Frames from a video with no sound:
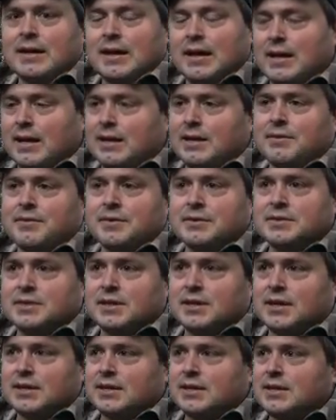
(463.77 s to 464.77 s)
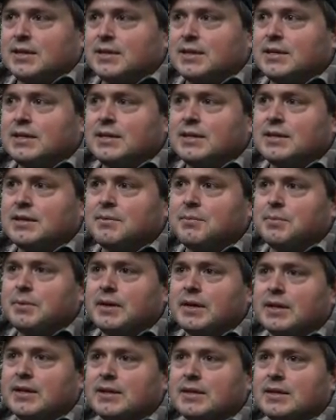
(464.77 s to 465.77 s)
and I never saw it.
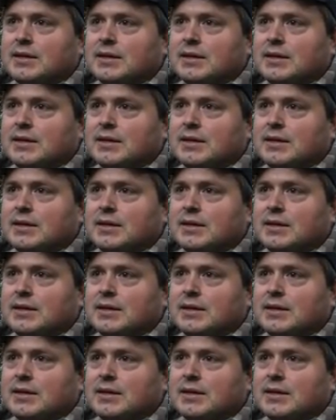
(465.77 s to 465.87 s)
But